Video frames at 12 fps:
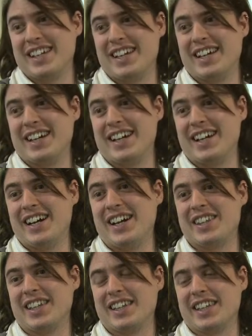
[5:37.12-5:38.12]
Yeah,
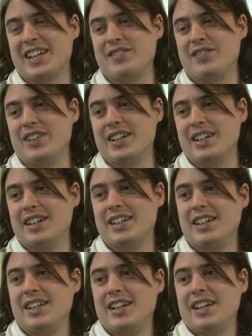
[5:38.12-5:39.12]
I think they've.
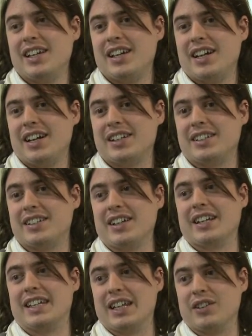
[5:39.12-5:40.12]
I
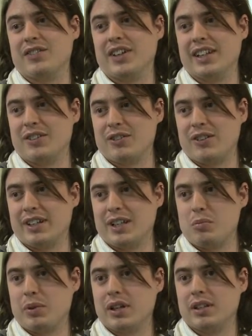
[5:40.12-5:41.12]
get the feeling they're regretting
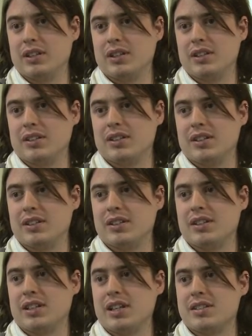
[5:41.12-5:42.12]
that a bit.
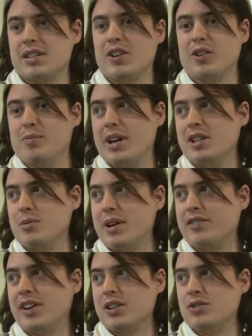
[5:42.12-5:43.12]
That's the only major
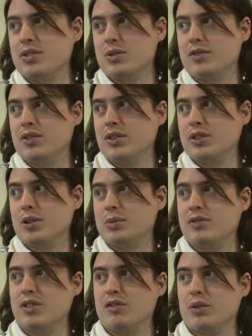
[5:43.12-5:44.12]
manufacturer to have not
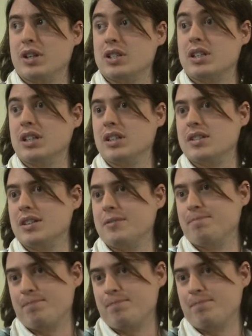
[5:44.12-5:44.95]
adopted Freeview HD this year.